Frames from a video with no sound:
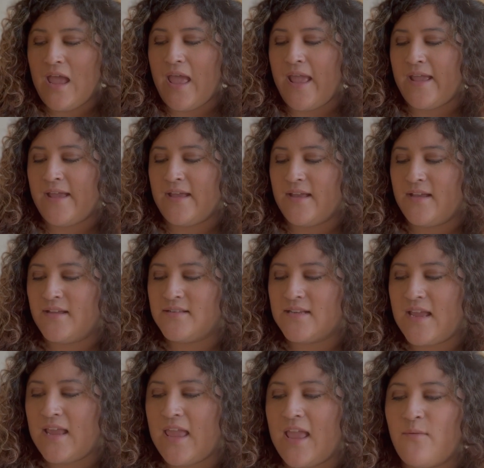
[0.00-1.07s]
and
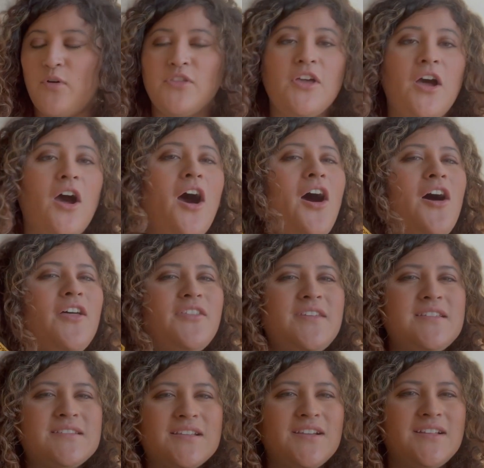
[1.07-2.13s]
it came with all
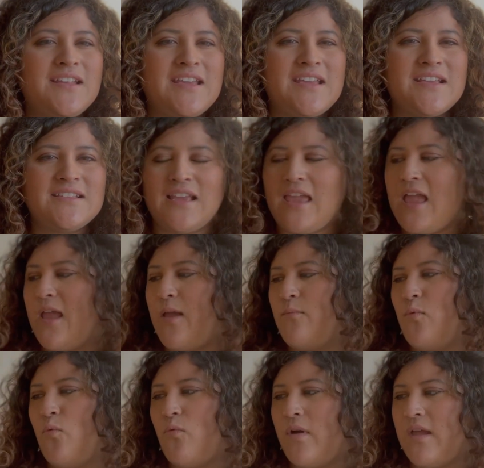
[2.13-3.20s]
these goodies. It
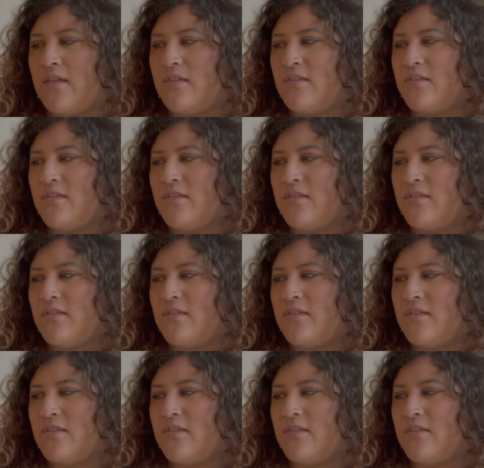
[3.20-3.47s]
came with